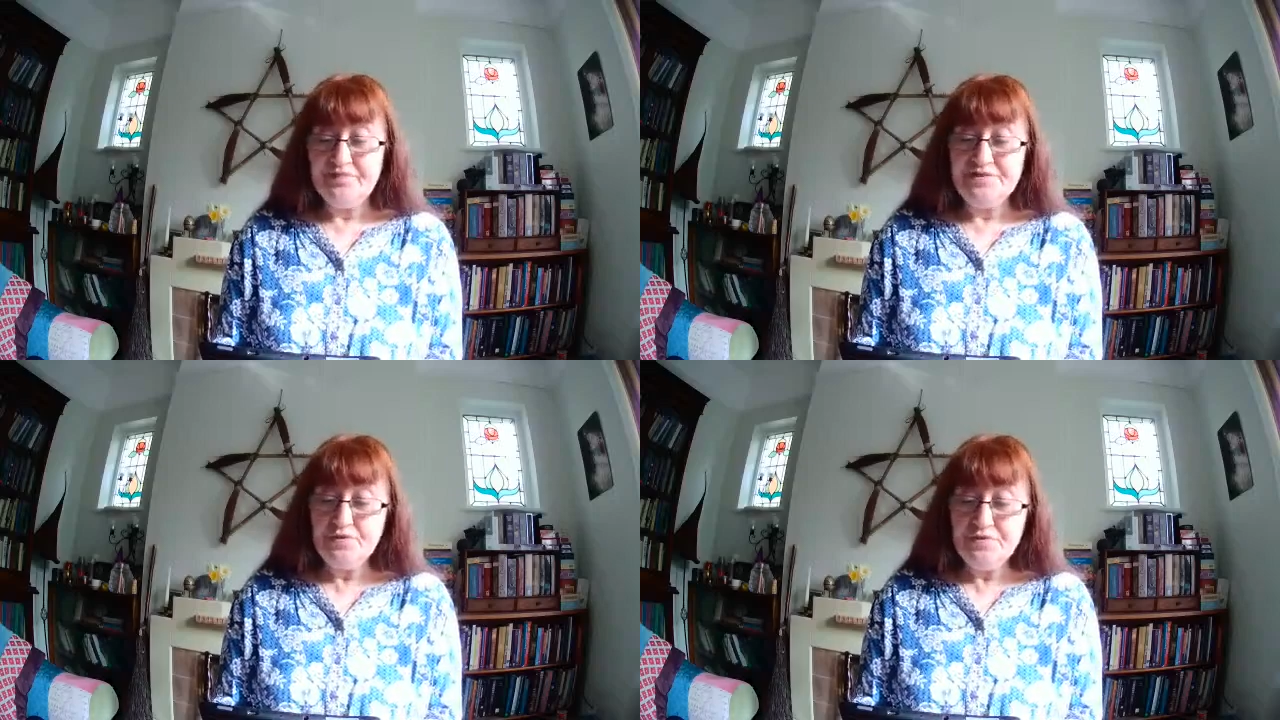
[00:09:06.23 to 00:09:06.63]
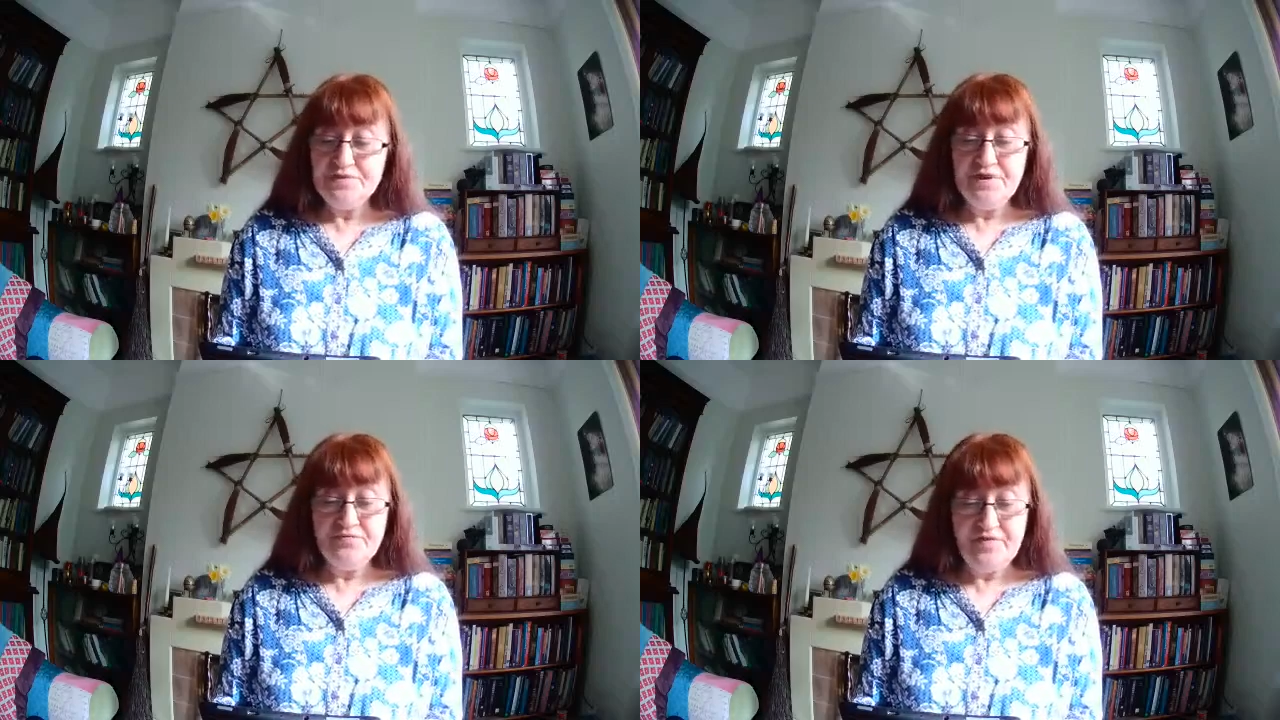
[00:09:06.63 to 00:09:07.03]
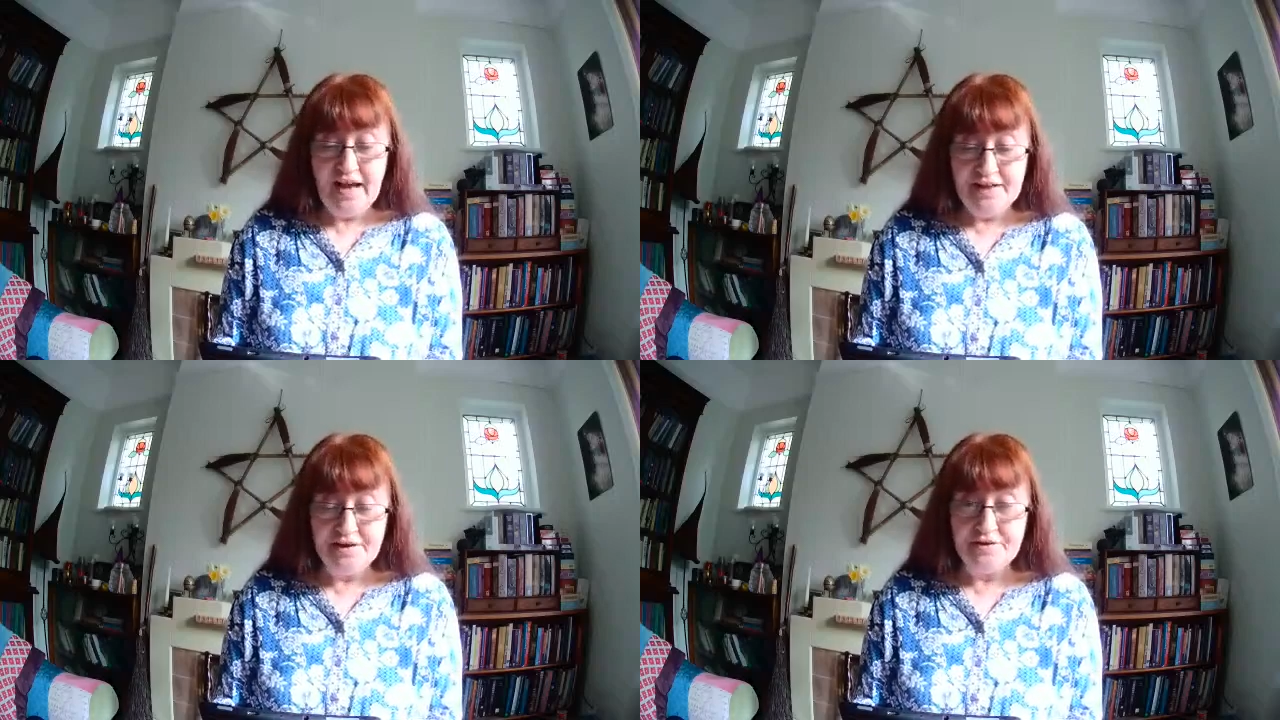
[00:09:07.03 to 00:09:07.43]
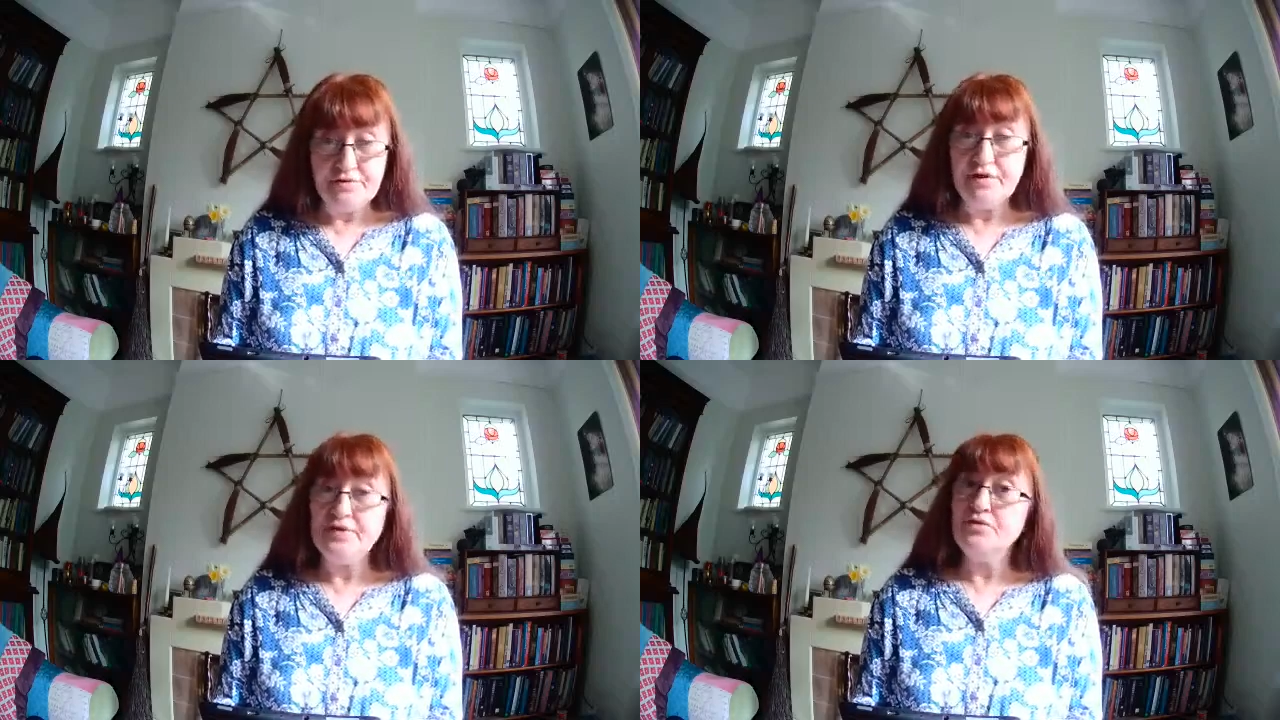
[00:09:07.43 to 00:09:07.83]
there's also
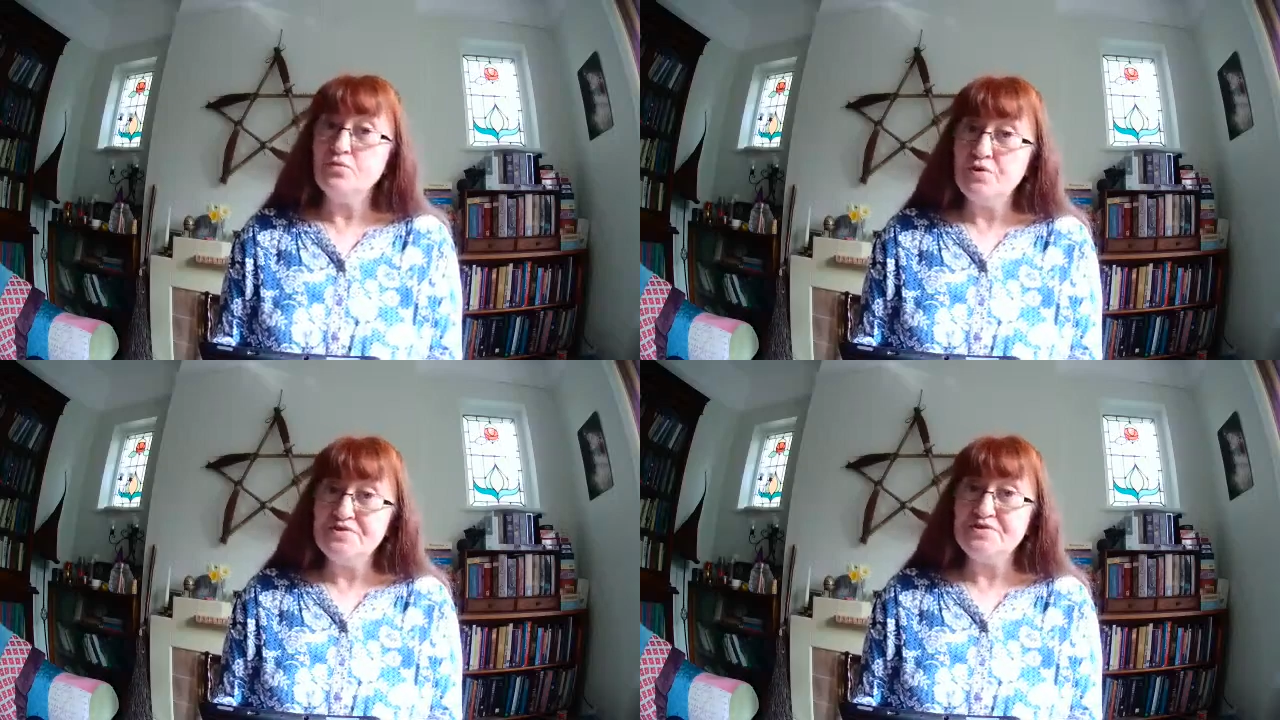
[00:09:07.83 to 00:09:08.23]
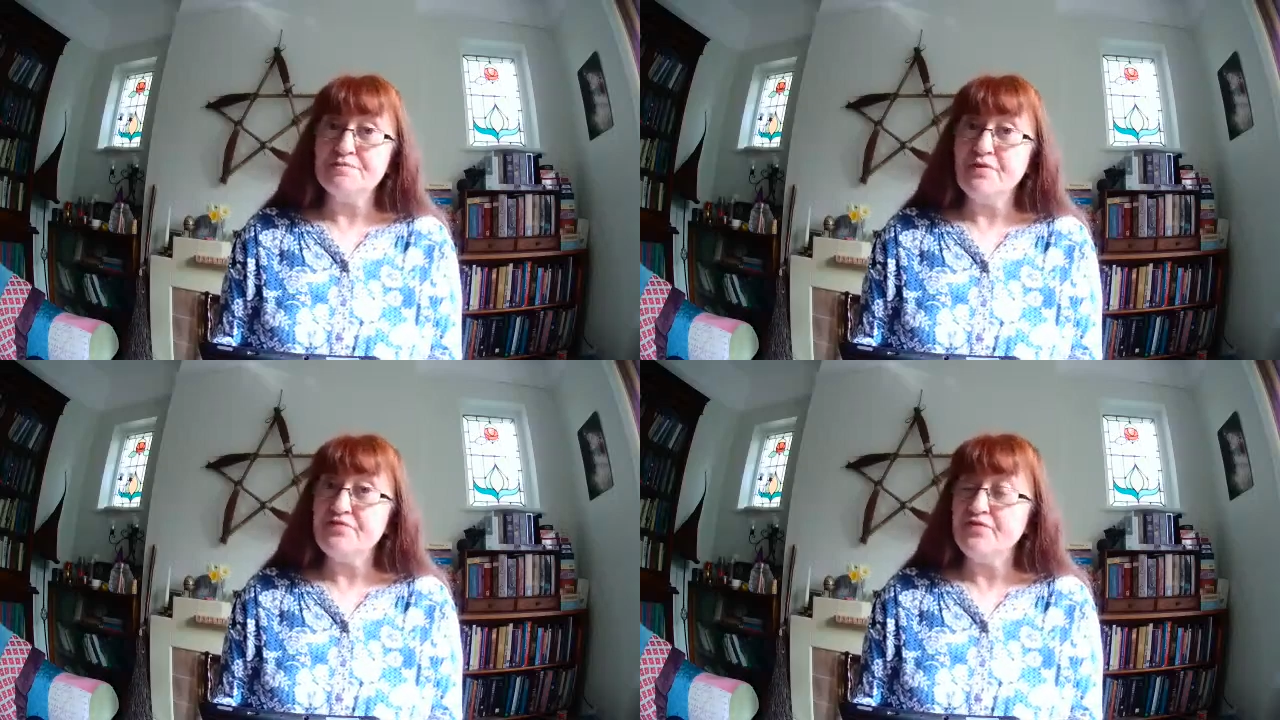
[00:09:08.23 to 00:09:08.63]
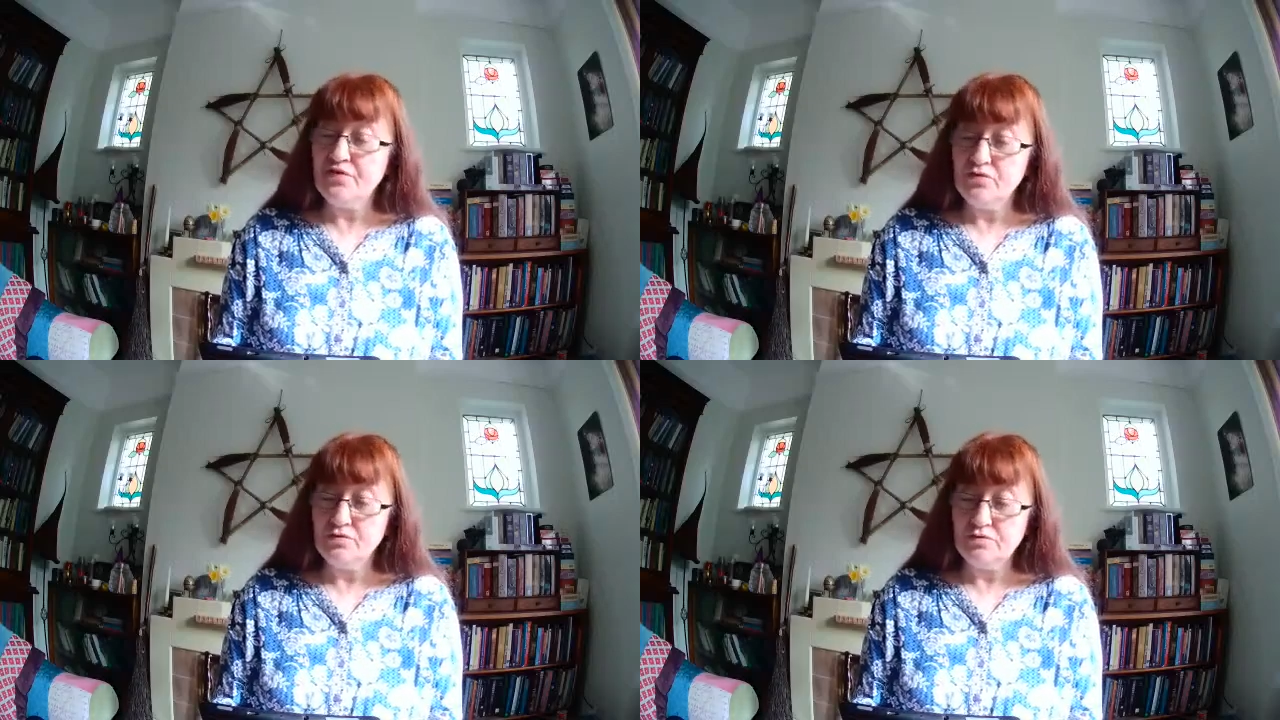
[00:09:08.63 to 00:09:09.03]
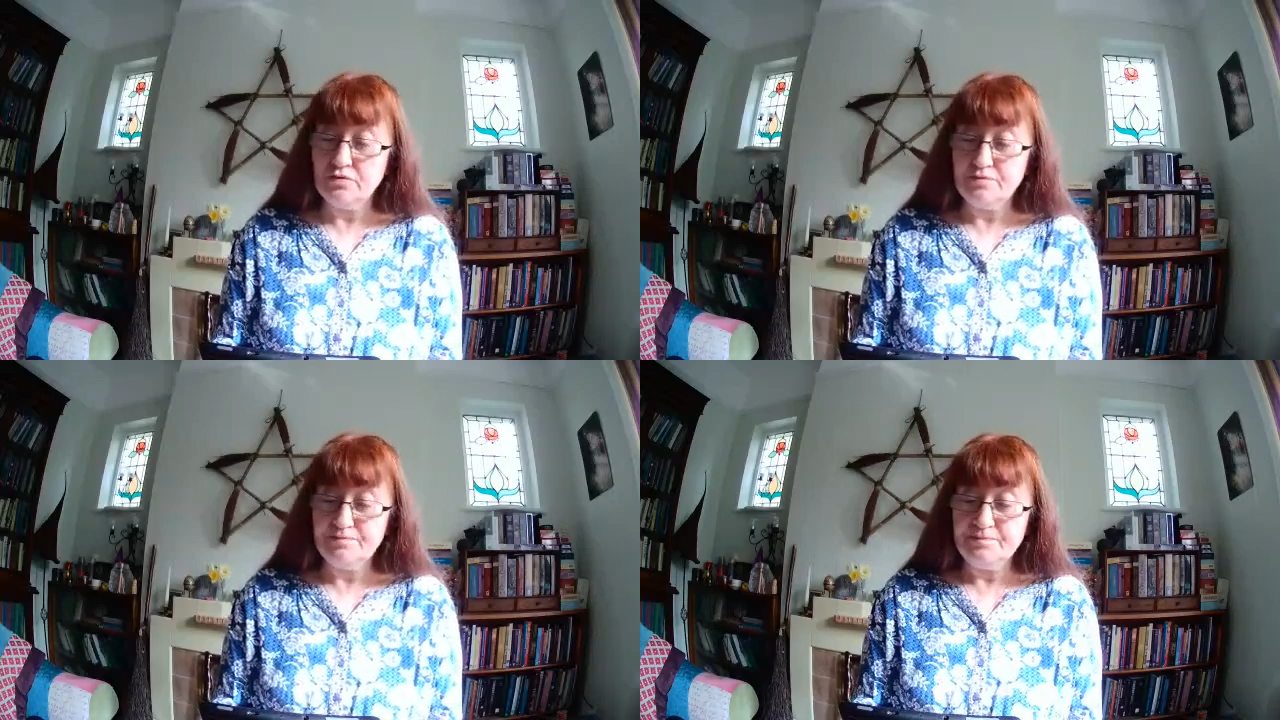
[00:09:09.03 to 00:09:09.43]
value in the wisdom of the fool.